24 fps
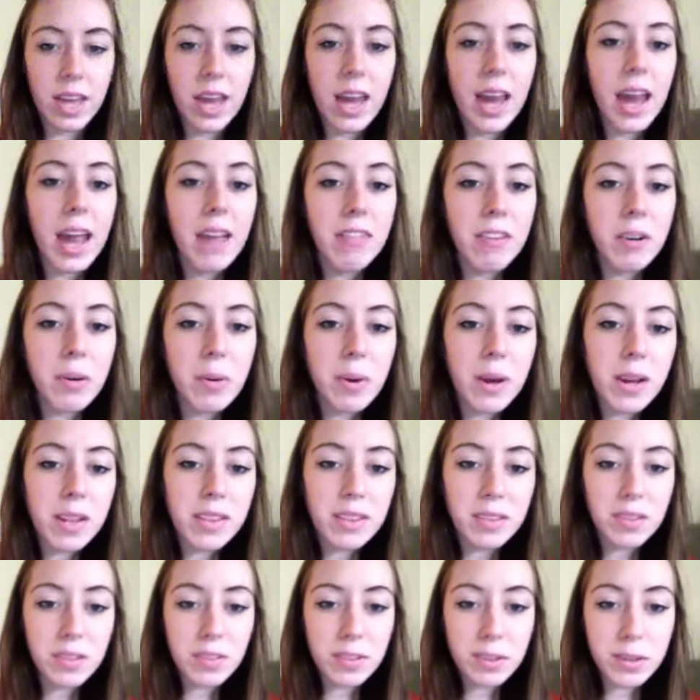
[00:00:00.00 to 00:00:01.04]
Hey
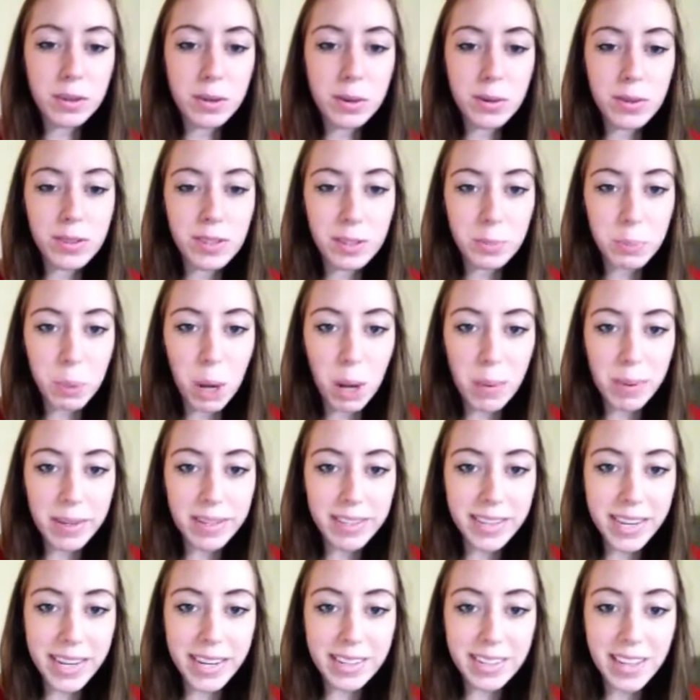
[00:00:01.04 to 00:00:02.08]
everyone, so this is probably
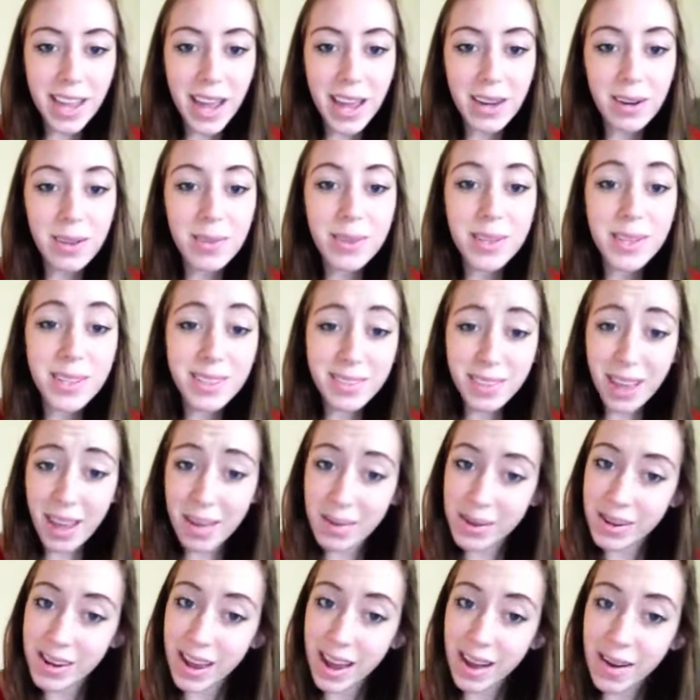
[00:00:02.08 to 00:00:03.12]
take 10 on the
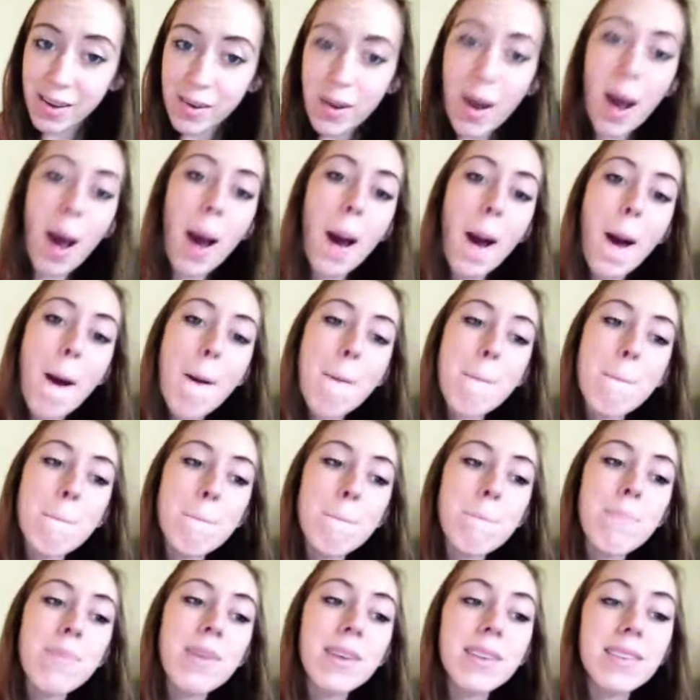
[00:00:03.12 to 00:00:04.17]
assignment now.
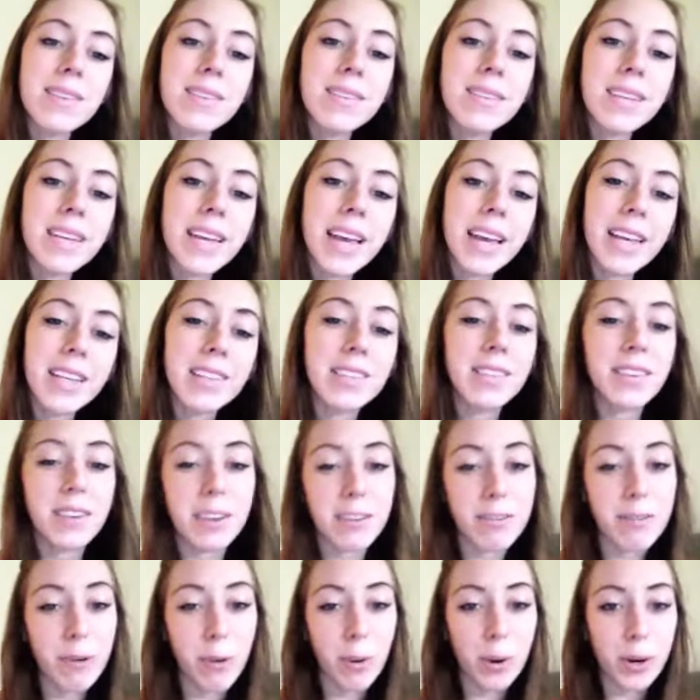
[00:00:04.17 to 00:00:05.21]
This is the case study
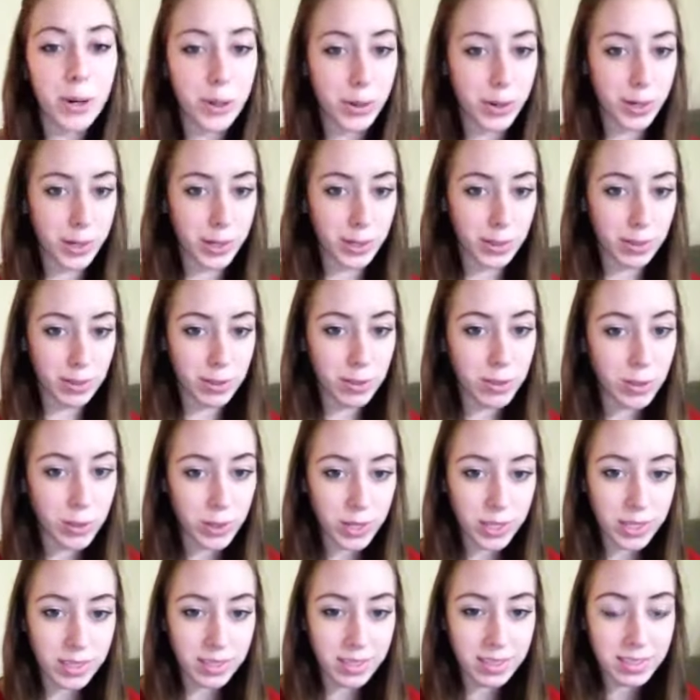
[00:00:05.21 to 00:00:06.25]
for who are your
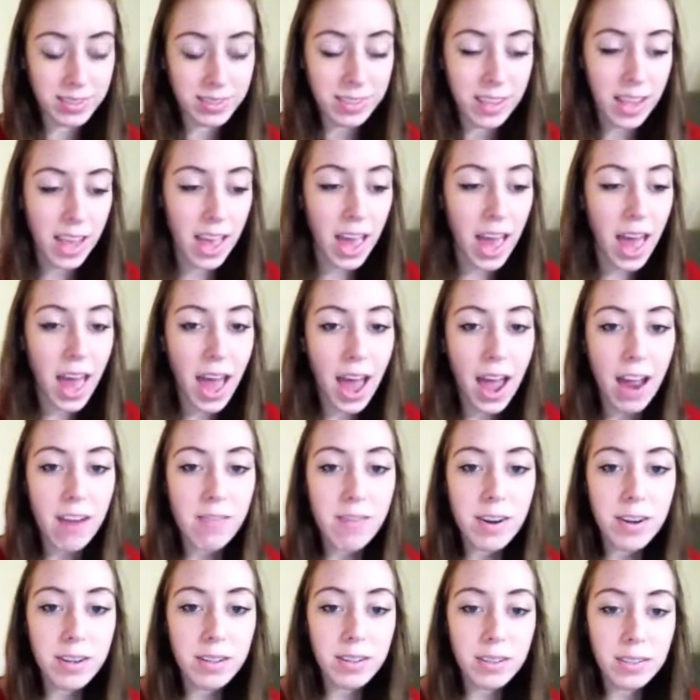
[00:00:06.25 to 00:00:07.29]
students. At
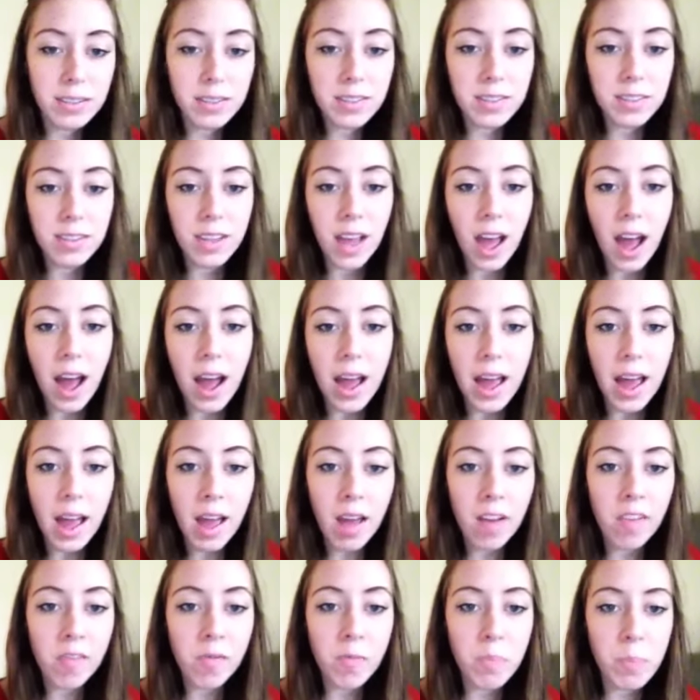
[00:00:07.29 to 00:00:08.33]
Reynolds, I
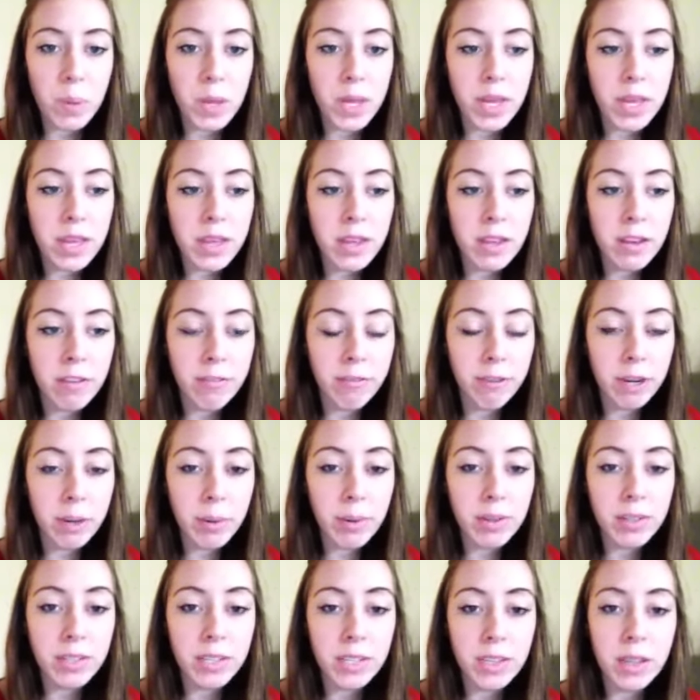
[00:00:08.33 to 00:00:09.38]
have been
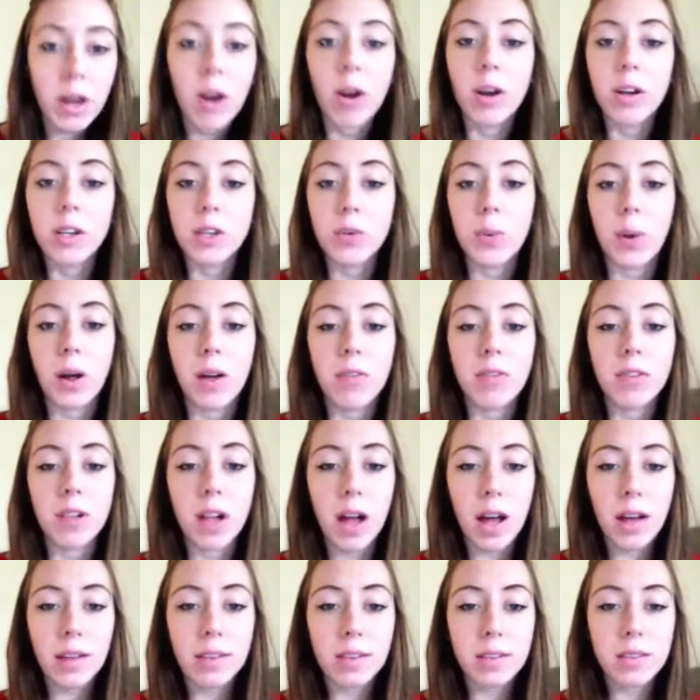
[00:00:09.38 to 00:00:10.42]
frequenting the Art 12
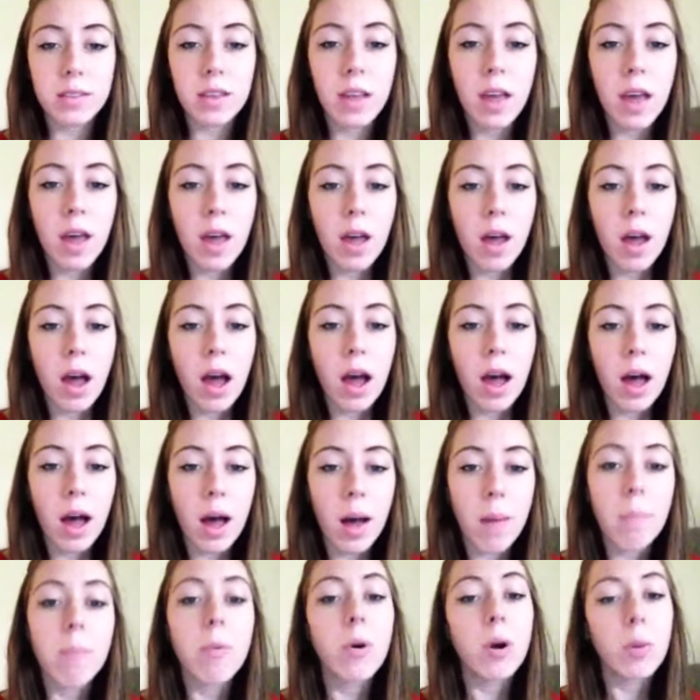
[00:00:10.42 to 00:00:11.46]
class,
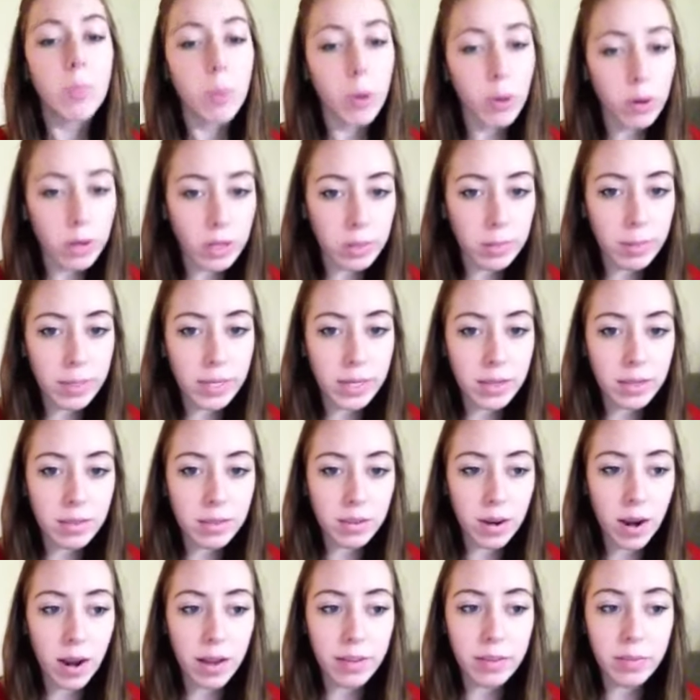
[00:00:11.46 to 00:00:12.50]
more importantly because
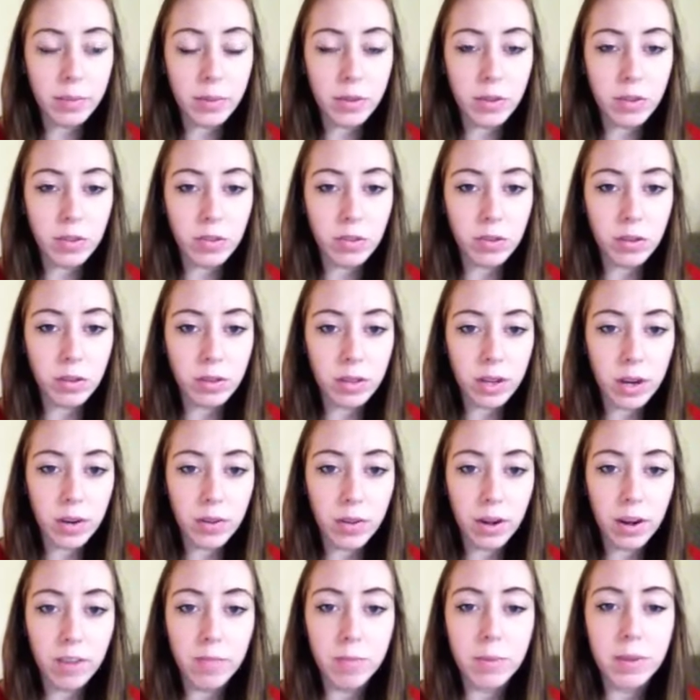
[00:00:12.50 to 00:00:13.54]
there has been a student there
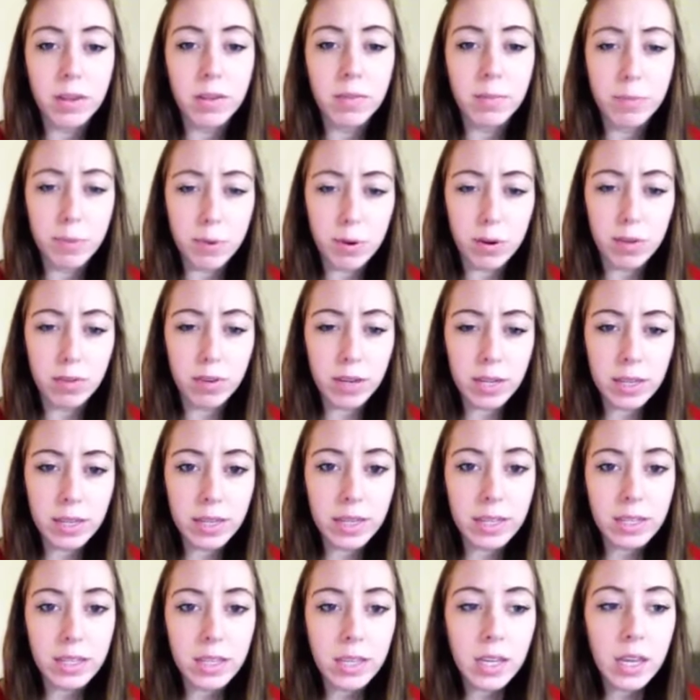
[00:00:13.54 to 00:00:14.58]
that I've been observing
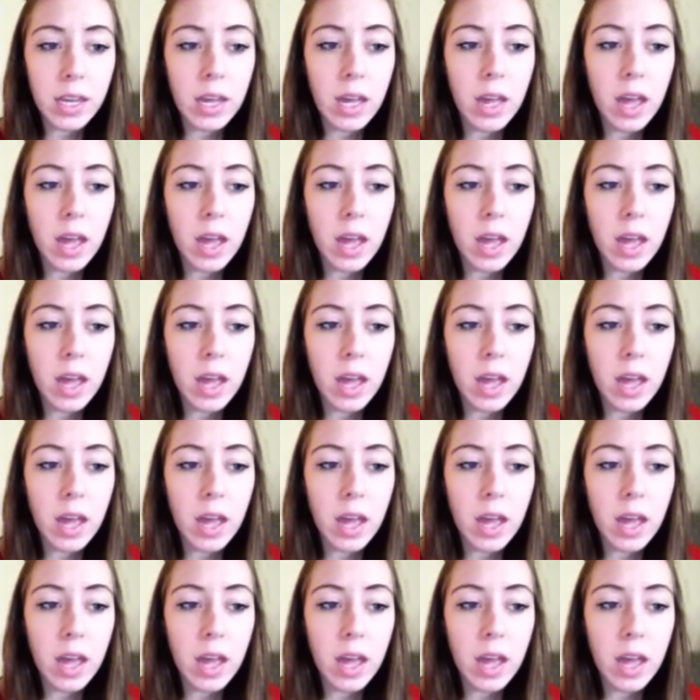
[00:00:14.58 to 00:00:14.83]
lately.